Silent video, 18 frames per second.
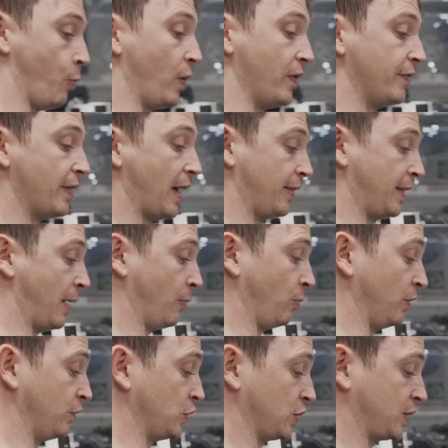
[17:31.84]
with that then
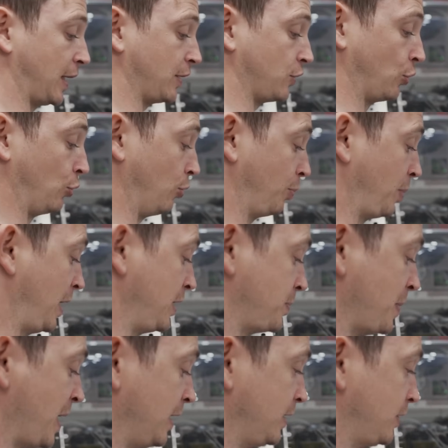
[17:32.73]
we've just had torque plates
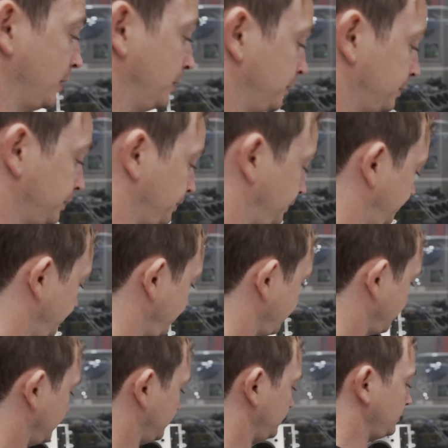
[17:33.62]
made.
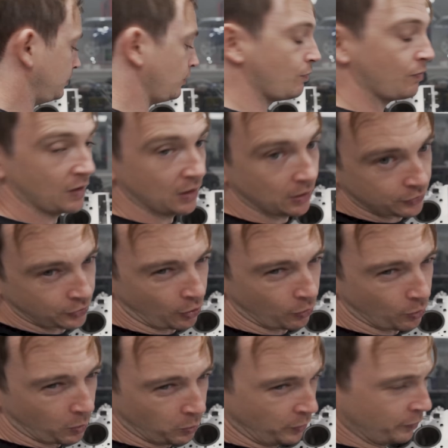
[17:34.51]

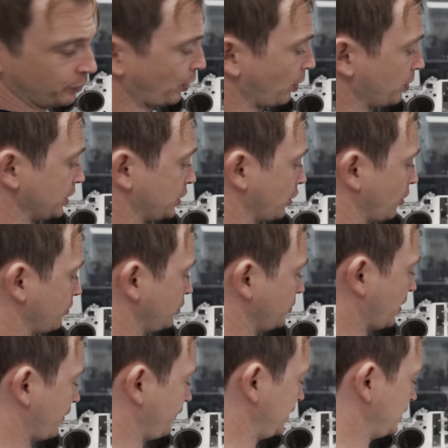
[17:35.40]
So we've probably shown
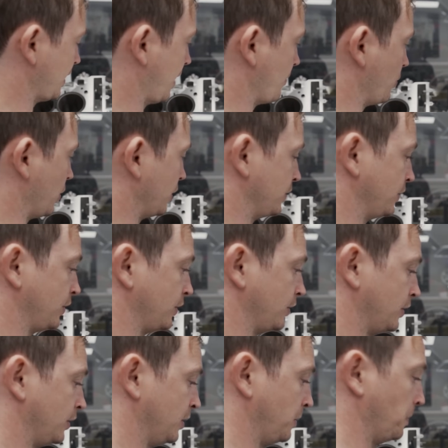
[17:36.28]
you our V10
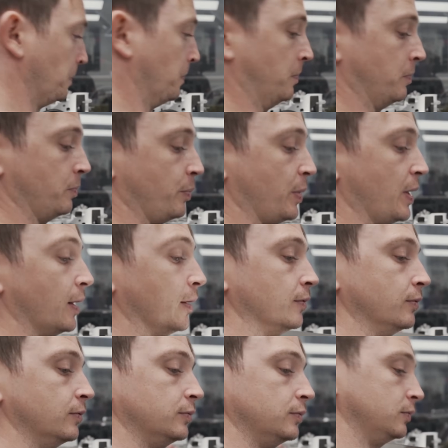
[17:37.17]
ones,
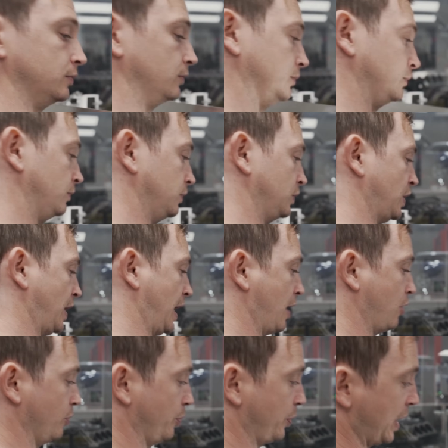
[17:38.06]
but to
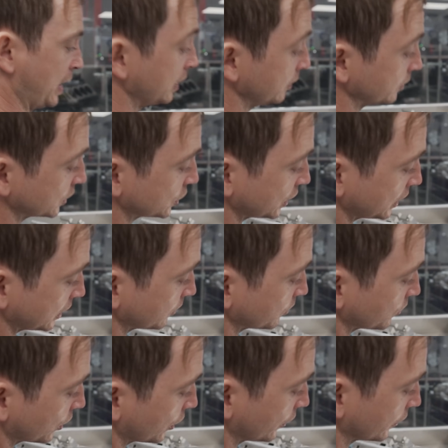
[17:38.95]
help any
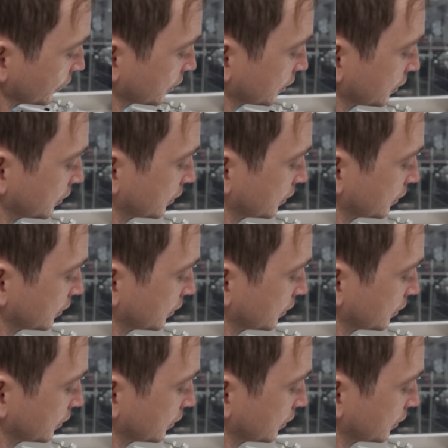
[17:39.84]
machining work,